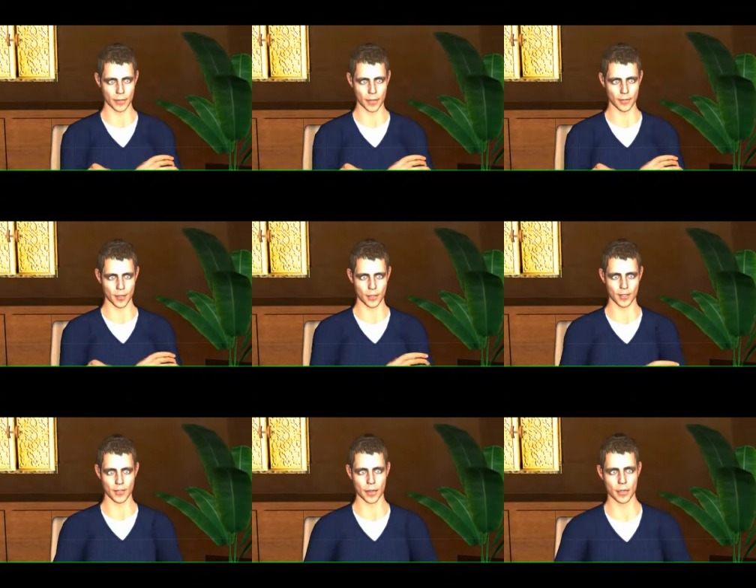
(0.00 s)
There is a
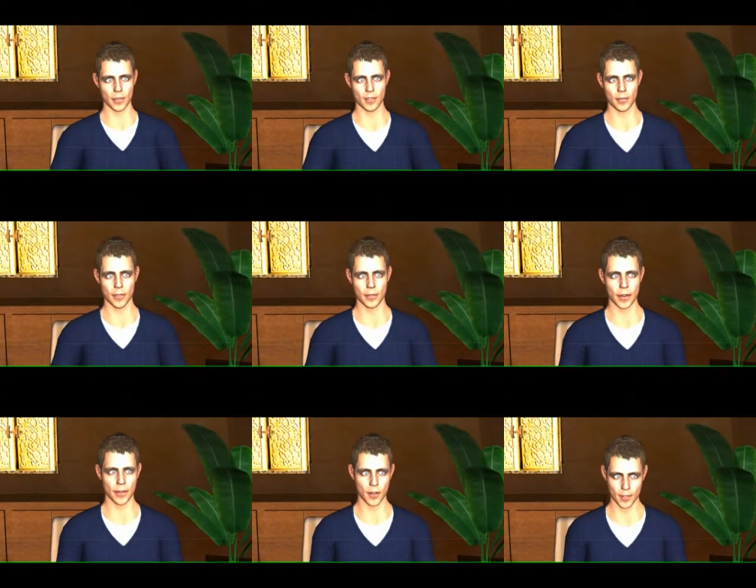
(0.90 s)
church,
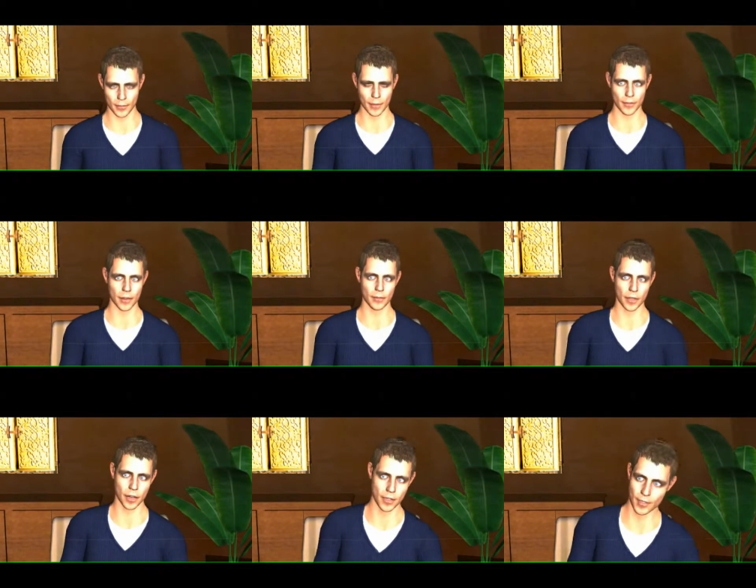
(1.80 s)
but it has not been
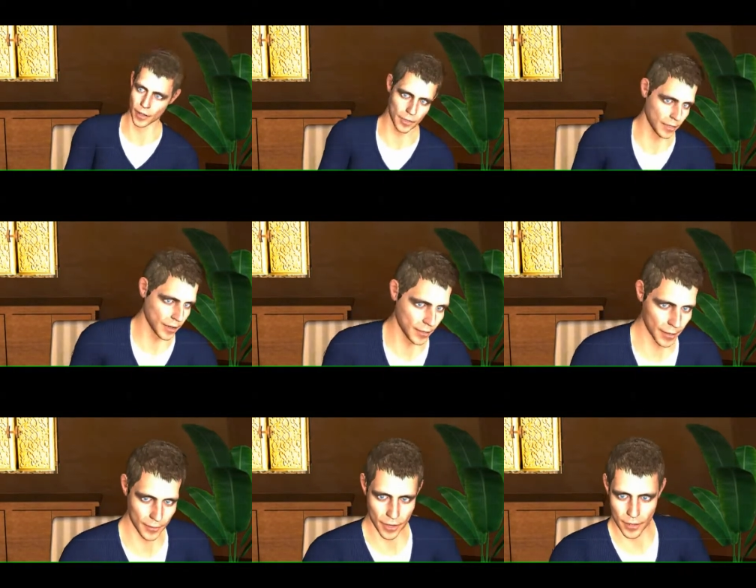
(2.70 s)
used for
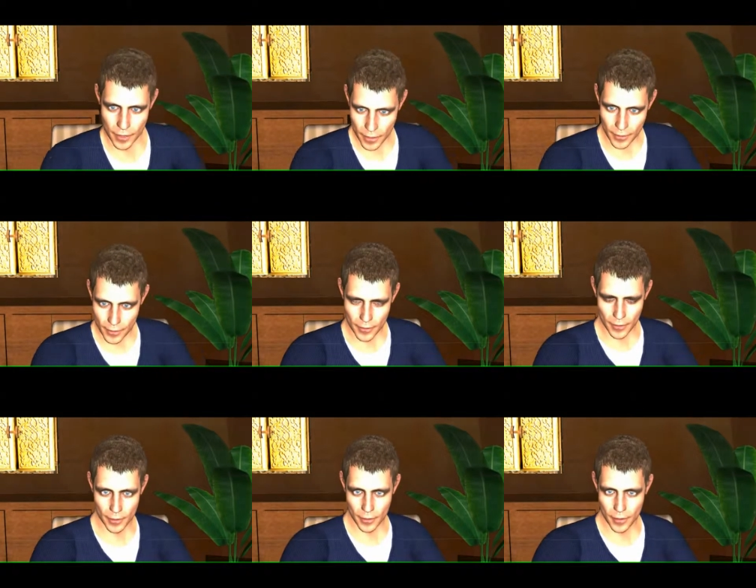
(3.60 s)
several years.
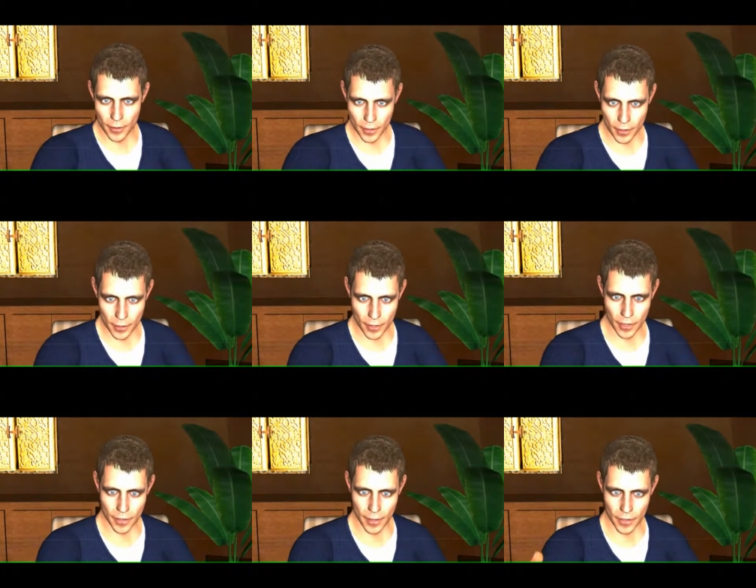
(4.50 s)
There
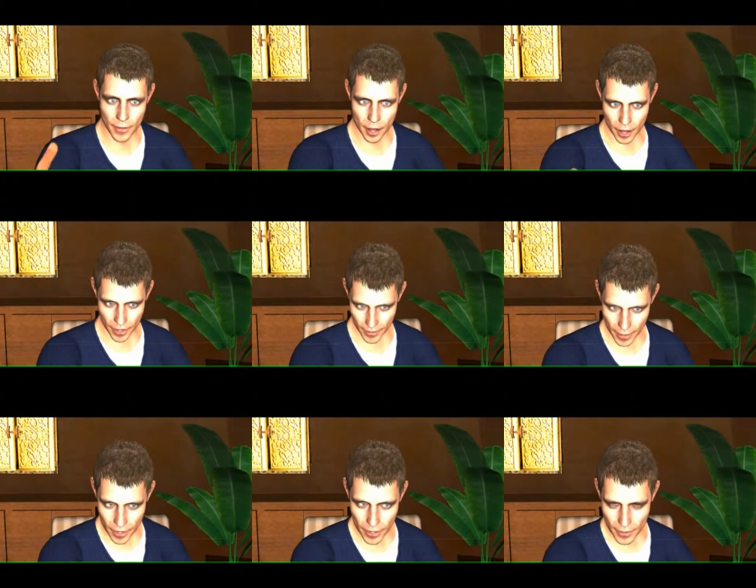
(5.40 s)
is a school
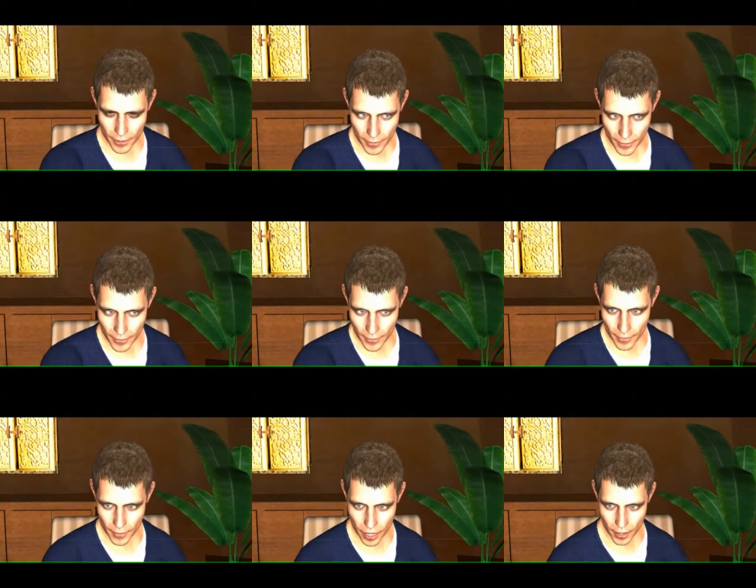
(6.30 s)
too,
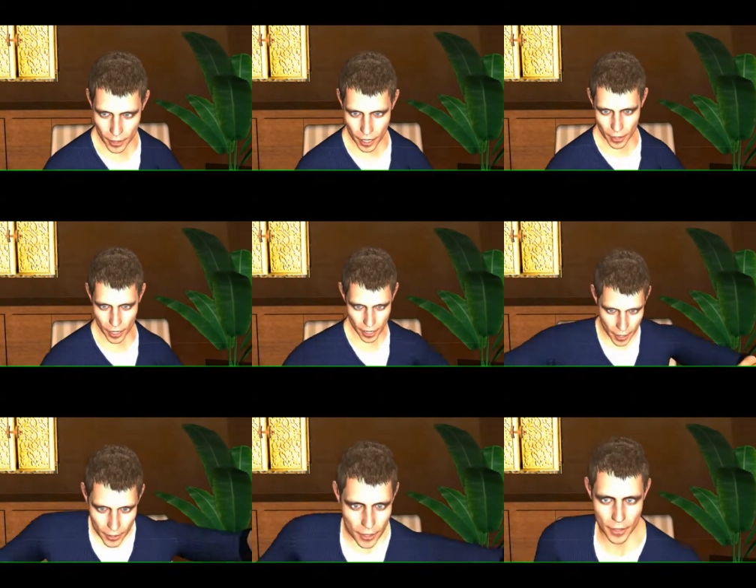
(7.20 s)
but it is
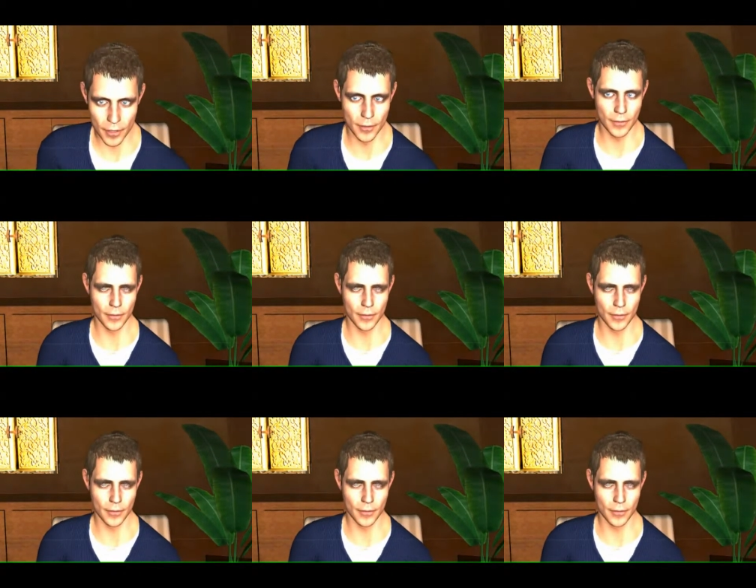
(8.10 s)
closed.